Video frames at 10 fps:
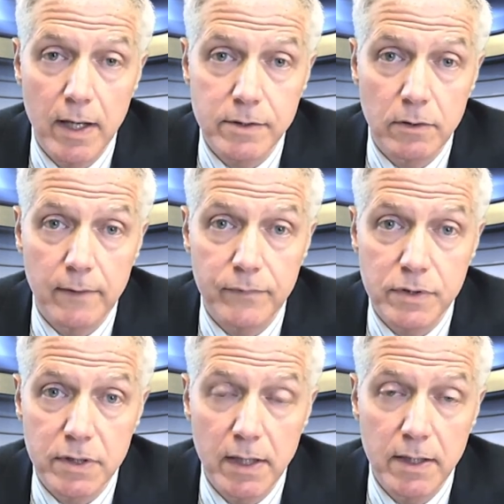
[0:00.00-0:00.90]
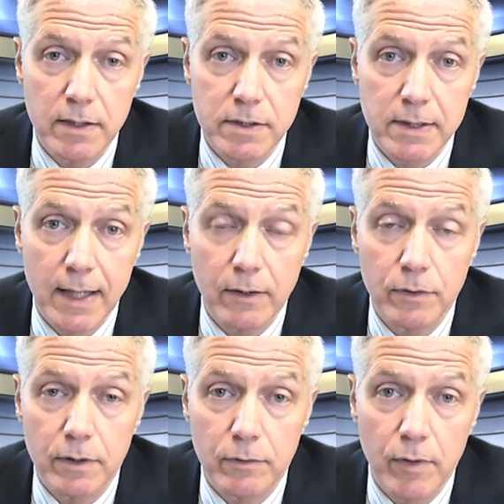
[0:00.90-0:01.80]
has often said he is not
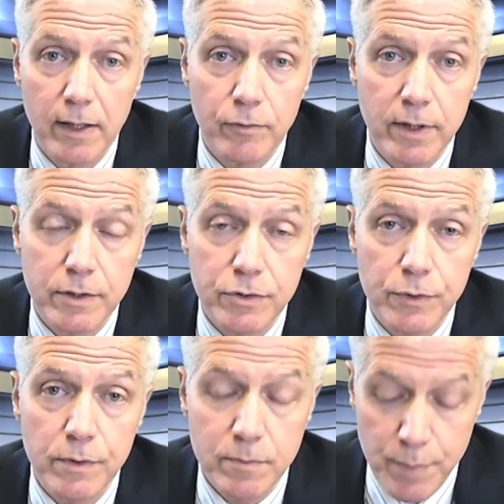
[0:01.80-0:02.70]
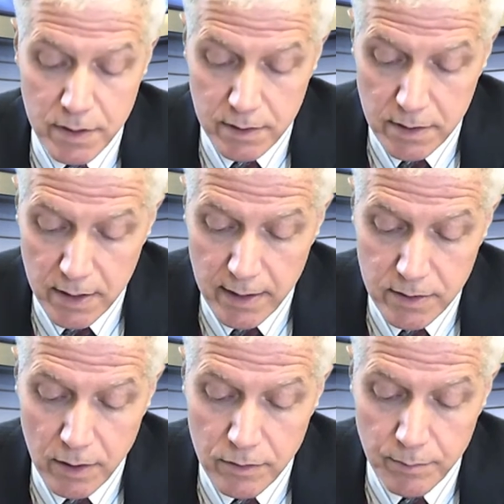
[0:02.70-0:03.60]
going to write reinsurance business
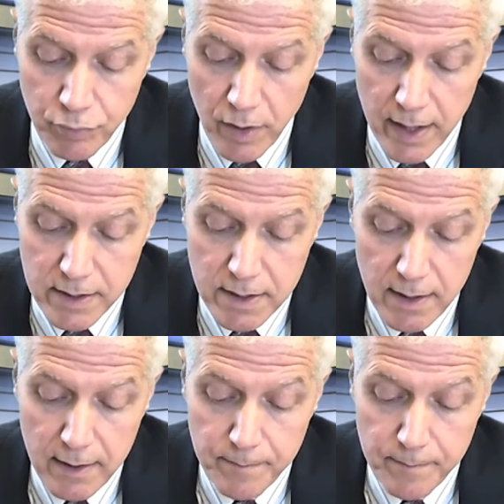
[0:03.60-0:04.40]
that's underpriced.